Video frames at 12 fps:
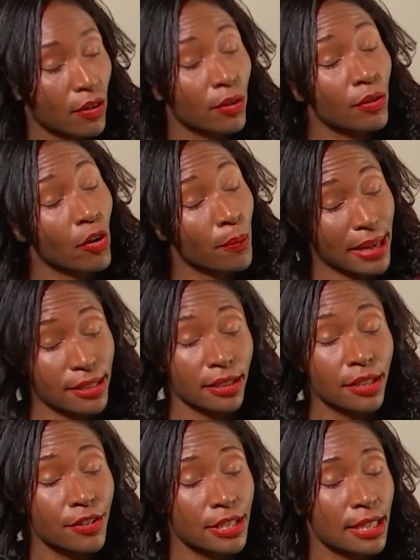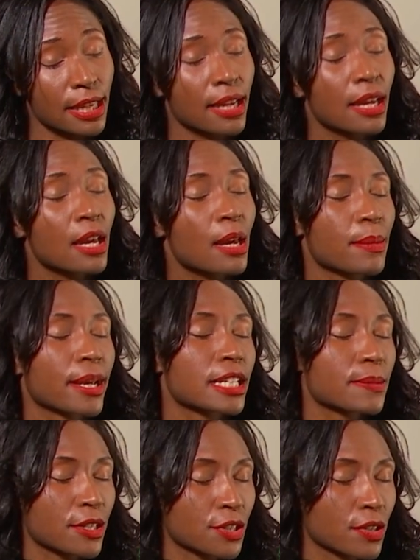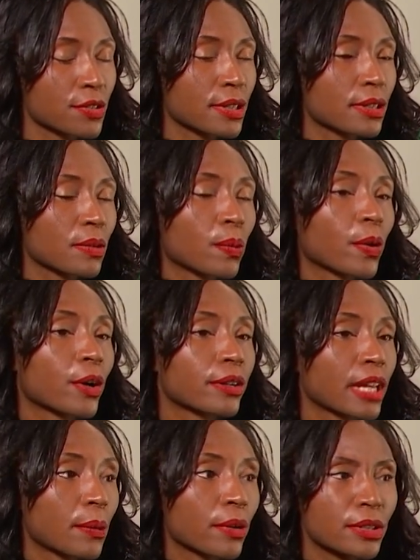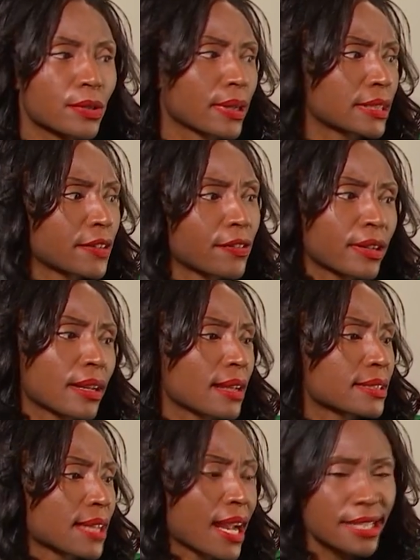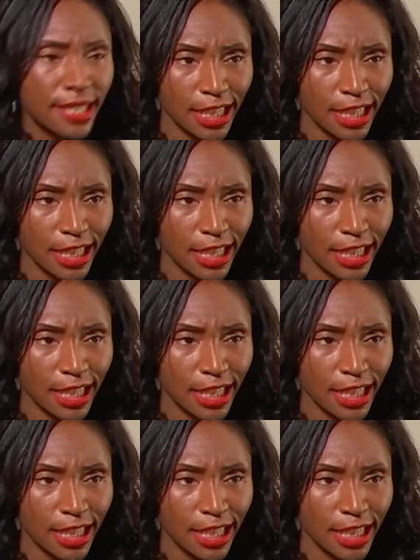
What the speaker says: or going back to literacy, because my children were, they were doing different science